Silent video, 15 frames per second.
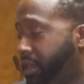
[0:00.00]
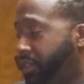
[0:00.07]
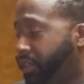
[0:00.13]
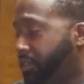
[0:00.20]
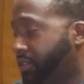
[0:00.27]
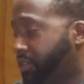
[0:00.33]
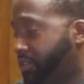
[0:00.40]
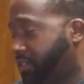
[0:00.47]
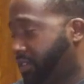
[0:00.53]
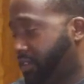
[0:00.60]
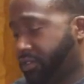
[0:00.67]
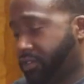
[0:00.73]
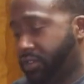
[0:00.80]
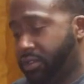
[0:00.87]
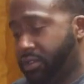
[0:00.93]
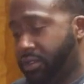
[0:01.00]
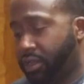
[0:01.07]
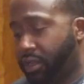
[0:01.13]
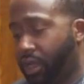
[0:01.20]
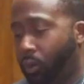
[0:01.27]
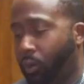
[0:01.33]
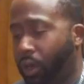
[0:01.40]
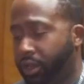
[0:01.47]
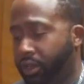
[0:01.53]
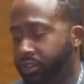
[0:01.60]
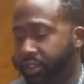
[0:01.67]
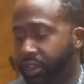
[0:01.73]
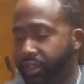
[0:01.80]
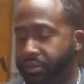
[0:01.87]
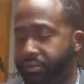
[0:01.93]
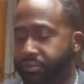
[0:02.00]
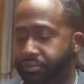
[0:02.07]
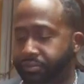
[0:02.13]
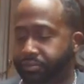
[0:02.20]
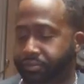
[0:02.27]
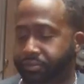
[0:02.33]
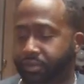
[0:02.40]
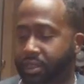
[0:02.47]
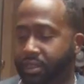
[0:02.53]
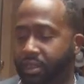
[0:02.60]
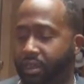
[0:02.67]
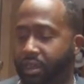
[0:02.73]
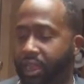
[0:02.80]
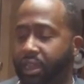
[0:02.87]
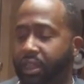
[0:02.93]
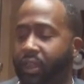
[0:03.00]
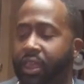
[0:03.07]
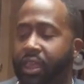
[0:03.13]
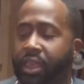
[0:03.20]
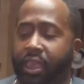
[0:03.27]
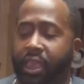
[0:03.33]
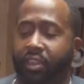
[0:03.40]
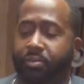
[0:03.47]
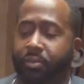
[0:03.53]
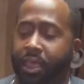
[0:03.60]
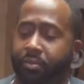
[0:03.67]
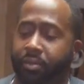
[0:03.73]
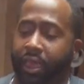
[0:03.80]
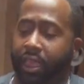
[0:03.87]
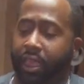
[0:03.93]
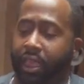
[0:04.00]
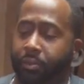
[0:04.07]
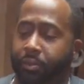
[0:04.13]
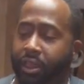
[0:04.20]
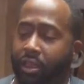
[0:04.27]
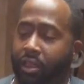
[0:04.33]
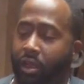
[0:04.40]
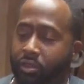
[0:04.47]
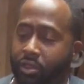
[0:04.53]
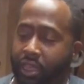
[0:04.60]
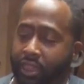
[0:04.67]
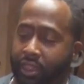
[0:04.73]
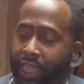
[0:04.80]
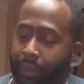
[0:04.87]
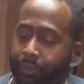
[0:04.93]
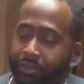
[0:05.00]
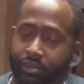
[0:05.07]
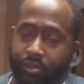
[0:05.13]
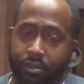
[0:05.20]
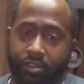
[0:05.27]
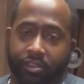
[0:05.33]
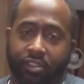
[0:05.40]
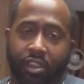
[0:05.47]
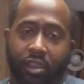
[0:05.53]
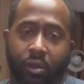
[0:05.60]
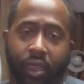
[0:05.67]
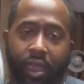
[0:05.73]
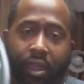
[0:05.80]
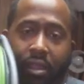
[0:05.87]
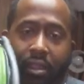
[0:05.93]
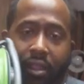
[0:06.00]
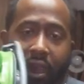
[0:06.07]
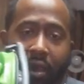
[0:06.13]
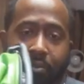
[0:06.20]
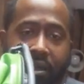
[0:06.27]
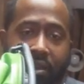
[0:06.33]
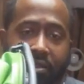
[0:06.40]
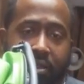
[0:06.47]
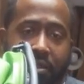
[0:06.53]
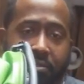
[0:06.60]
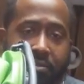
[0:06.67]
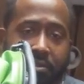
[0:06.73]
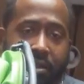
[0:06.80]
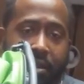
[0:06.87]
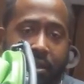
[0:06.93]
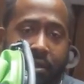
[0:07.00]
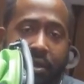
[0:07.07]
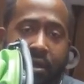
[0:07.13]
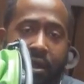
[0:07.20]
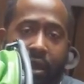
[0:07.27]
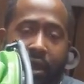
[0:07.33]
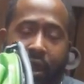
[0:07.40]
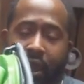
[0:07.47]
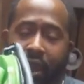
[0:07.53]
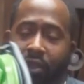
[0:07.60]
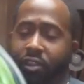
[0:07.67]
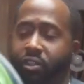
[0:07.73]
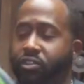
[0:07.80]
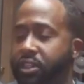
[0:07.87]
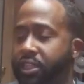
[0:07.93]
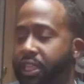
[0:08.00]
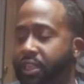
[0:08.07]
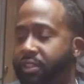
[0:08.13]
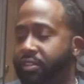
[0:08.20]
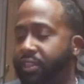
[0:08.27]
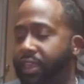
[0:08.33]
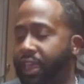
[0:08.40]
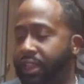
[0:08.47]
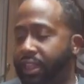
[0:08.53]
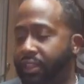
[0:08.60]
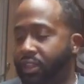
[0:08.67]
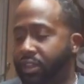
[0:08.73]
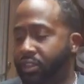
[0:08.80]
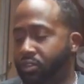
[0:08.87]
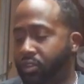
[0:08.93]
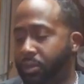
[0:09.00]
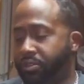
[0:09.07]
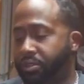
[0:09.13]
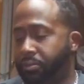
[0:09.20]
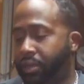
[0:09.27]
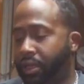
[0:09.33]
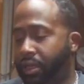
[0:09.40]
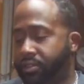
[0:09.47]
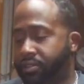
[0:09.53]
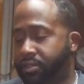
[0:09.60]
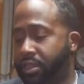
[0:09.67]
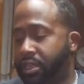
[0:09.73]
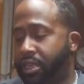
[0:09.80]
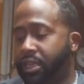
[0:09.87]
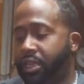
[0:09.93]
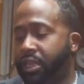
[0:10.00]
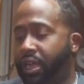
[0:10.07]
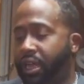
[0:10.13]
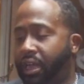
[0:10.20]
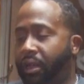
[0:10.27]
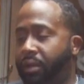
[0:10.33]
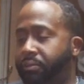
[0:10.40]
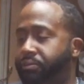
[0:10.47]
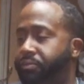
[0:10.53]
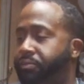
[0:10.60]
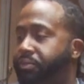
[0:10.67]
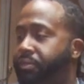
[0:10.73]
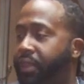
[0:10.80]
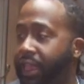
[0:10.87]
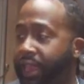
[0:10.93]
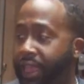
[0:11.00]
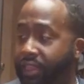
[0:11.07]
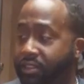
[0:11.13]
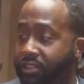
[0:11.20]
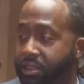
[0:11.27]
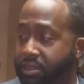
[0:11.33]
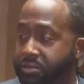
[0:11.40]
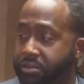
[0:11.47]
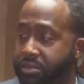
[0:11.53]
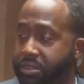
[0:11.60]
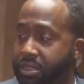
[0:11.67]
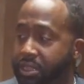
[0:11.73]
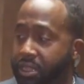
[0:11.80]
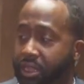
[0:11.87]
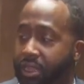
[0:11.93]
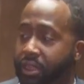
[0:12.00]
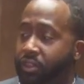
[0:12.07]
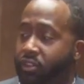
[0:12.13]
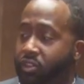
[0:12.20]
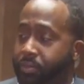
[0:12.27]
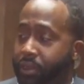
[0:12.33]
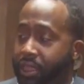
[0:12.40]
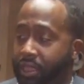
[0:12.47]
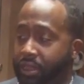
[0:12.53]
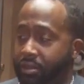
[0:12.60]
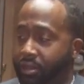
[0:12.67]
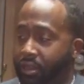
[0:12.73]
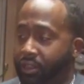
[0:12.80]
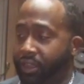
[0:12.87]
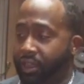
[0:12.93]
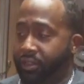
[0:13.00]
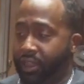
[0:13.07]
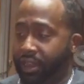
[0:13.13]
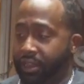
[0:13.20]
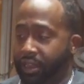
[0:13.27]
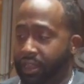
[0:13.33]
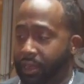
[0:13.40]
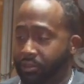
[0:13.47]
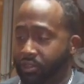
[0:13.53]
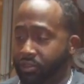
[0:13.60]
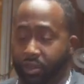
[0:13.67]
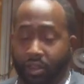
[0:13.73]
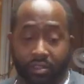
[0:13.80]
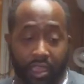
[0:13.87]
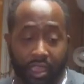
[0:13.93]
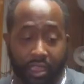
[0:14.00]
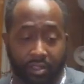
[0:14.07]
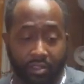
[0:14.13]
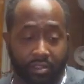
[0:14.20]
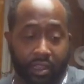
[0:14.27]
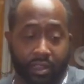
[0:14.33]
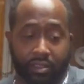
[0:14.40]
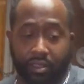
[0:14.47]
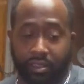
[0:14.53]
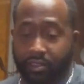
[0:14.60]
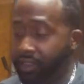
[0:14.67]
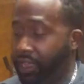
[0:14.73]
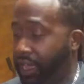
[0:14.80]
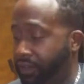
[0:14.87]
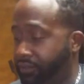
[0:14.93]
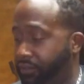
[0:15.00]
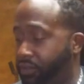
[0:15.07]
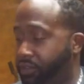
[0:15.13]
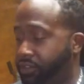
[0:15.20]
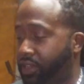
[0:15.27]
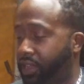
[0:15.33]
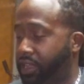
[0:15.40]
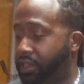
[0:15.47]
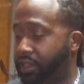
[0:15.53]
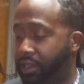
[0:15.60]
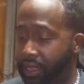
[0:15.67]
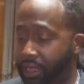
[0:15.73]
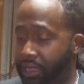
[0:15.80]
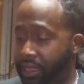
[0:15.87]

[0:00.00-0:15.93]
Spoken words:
this is just a water jug. All right, it's made by a company called Colapz, C-O-L-A-P-Z, and there's a link to that in the description box. It has a spigot on there that I'm just going to take and set to the side for a second.